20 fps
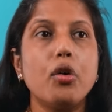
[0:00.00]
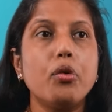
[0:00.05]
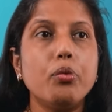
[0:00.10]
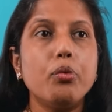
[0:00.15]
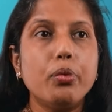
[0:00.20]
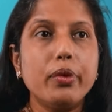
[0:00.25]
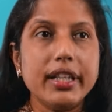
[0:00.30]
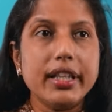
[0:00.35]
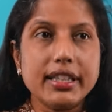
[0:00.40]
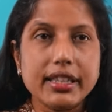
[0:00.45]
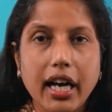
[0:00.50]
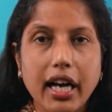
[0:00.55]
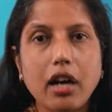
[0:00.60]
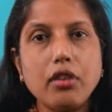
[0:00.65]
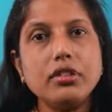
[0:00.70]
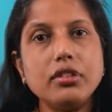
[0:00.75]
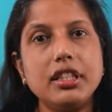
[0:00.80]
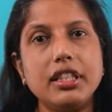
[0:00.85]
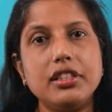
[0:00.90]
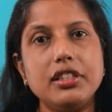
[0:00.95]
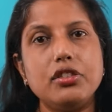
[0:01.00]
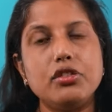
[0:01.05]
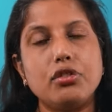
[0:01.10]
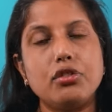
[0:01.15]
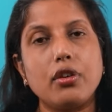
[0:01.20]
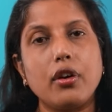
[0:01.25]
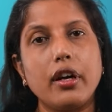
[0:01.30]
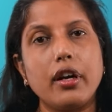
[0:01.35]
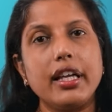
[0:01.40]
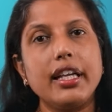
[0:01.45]
without
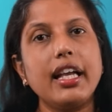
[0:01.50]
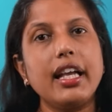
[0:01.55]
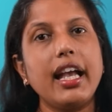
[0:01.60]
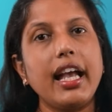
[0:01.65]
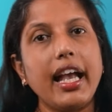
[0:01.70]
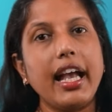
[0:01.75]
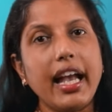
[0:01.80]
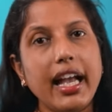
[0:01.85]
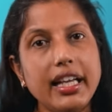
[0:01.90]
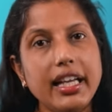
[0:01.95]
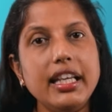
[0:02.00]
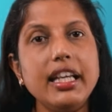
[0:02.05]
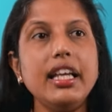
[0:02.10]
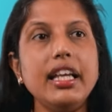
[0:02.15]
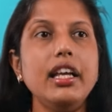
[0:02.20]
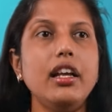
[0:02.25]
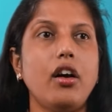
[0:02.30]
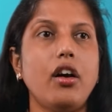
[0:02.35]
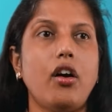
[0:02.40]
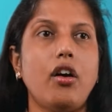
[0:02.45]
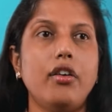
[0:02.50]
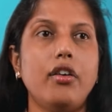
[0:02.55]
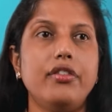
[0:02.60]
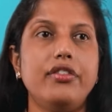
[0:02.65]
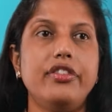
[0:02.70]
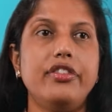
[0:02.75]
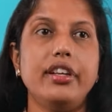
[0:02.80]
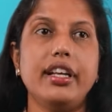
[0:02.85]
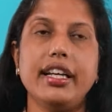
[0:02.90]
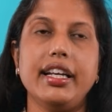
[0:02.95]
destroying any of
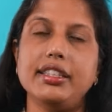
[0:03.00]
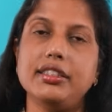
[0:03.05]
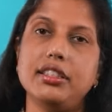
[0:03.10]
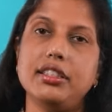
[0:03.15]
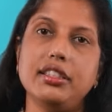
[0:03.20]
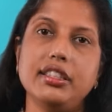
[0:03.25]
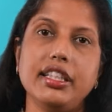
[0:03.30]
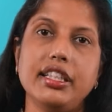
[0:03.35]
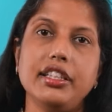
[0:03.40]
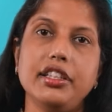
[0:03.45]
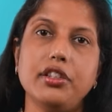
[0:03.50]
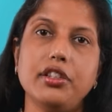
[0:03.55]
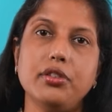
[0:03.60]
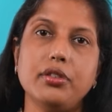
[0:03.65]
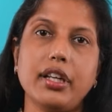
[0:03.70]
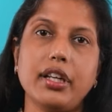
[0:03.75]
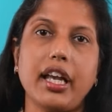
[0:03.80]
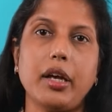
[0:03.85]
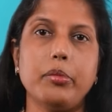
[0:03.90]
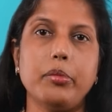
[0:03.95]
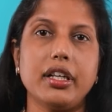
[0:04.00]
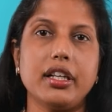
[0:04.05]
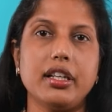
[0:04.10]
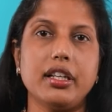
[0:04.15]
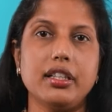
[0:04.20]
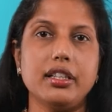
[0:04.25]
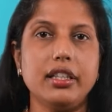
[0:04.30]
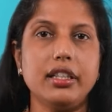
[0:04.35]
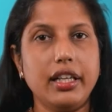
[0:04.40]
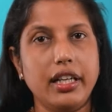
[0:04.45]
its
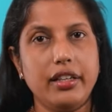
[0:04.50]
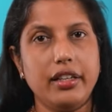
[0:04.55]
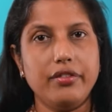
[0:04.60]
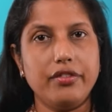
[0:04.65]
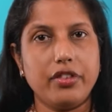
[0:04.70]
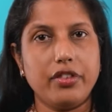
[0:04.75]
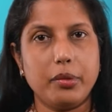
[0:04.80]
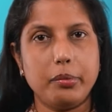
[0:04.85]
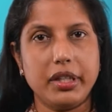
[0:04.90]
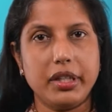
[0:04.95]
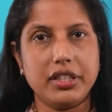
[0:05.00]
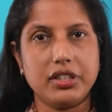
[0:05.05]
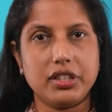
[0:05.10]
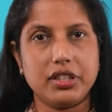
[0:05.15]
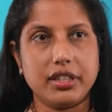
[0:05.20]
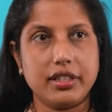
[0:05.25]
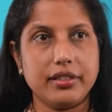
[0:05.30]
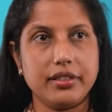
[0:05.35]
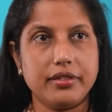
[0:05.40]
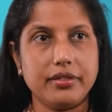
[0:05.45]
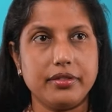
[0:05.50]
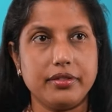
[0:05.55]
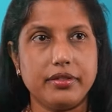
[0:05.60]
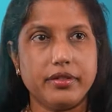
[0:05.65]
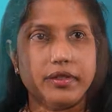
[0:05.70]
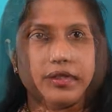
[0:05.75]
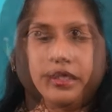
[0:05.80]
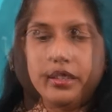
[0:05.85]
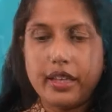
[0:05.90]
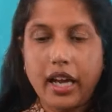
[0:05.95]
stereochemical information.
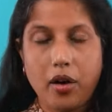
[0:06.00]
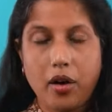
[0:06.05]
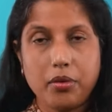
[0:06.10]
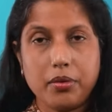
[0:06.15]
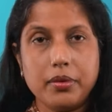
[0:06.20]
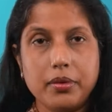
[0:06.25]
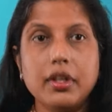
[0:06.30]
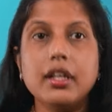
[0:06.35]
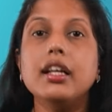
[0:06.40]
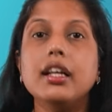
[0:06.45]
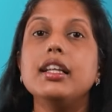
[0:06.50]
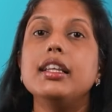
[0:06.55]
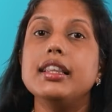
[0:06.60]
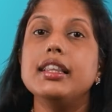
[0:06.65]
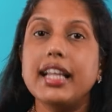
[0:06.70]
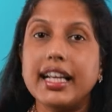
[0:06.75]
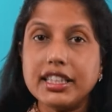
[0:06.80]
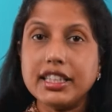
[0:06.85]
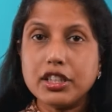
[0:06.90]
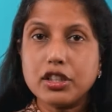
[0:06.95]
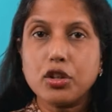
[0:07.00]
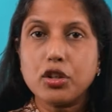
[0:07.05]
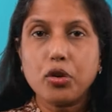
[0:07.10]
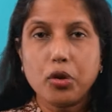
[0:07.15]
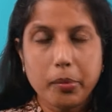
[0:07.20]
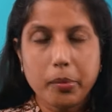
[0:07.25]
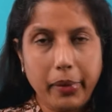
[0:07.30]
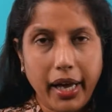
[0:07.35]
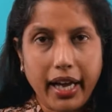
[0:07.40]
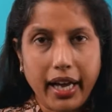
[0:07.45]
Now, let's
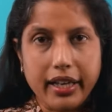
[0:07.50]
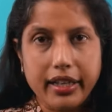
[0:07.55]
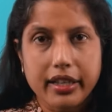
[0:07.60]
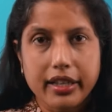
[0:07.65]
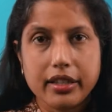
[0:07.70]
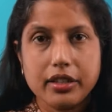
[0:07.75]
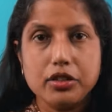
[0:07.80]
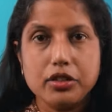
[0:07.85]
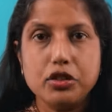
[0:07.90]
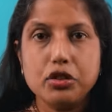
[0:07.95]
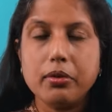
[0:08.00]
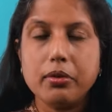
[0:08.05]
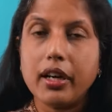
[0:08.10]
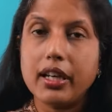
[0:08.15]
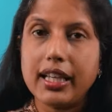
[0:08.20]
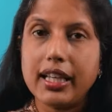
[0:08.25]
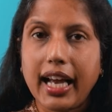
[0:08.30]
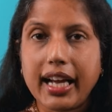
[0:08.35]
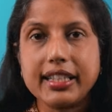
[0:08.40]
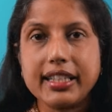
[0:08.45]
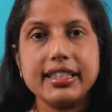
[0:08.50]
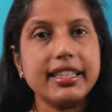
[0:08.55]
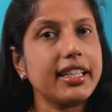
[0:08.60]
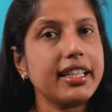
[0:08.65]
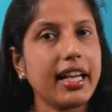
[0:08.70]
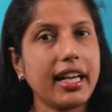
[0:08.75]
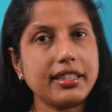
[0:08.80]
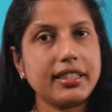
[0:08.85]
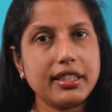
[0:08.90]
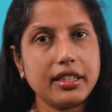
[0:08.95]
go back to our
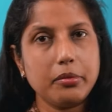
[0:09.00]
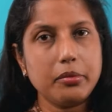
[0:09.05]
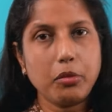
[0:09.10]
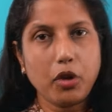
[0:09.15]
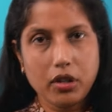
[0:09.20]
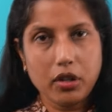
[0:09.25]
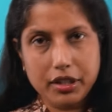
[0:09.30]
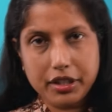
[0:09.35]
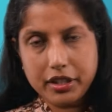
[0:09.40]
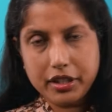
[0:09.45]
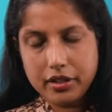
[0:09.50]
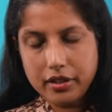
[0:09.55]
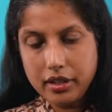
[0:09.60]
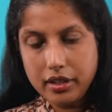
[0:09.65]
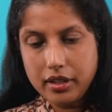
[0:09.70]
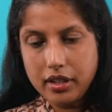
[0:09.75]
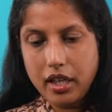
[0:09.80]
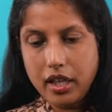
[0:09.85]
lactic acid molecule